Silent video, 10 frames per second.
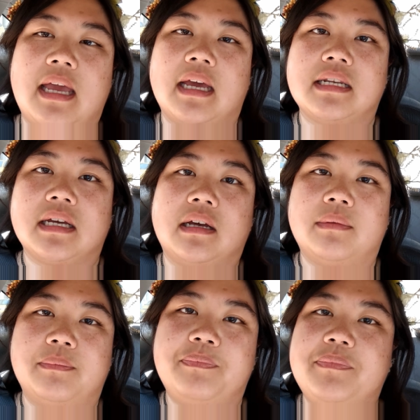And
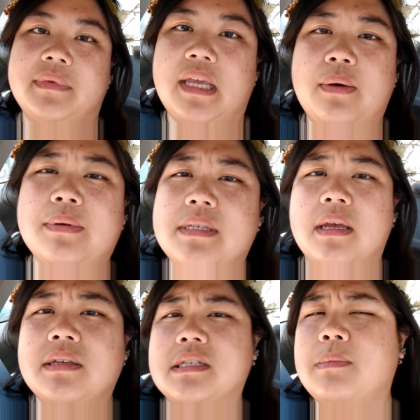it was
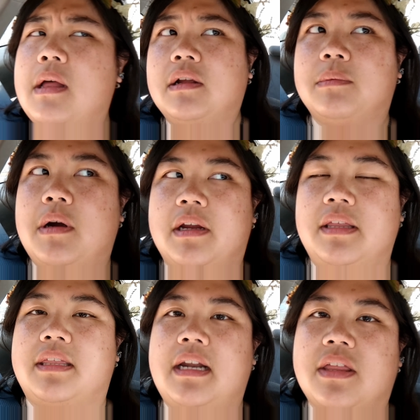a smaller
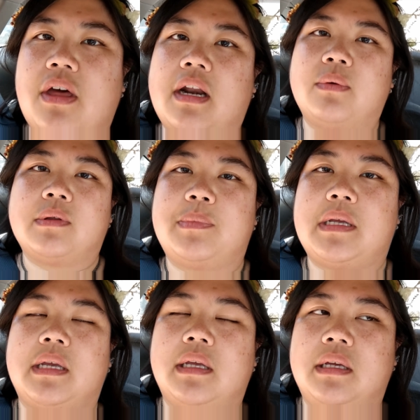market than I thought it would
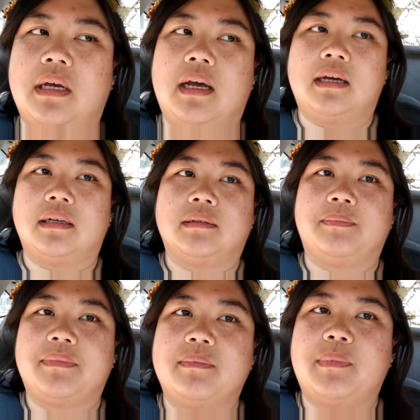be,
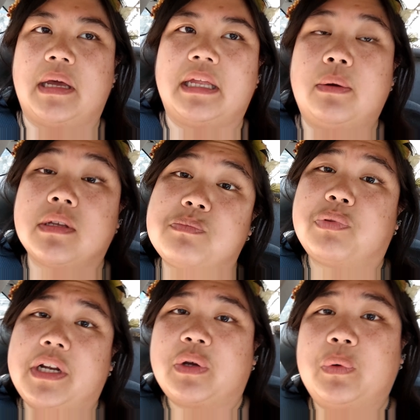but it was
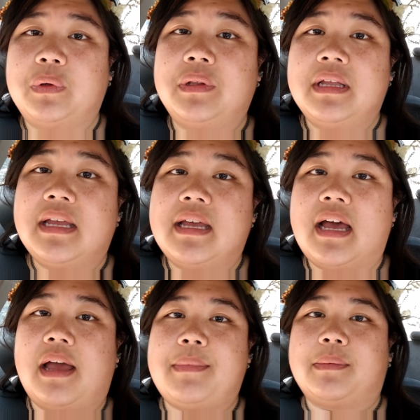pretty cool.
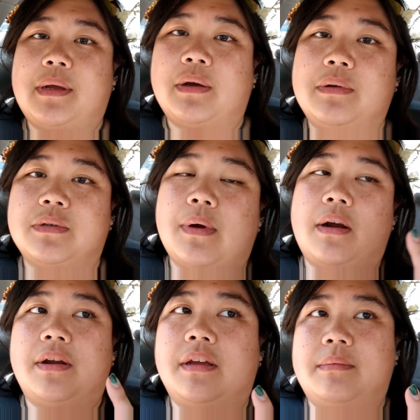I made my own
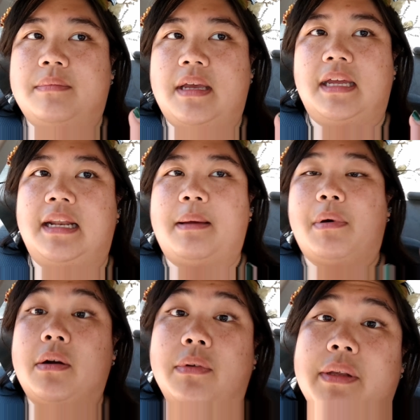terrarium, and I
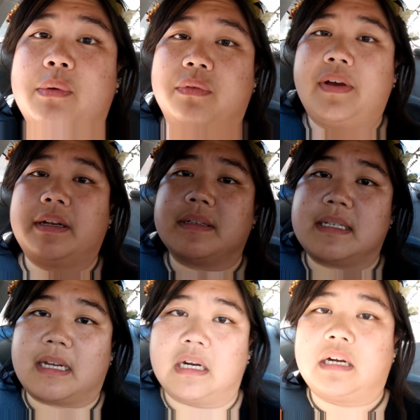bought a really cool vinyl
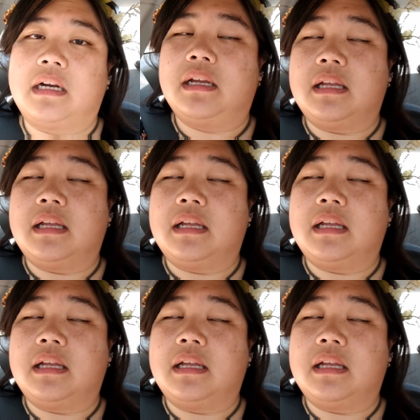sticker.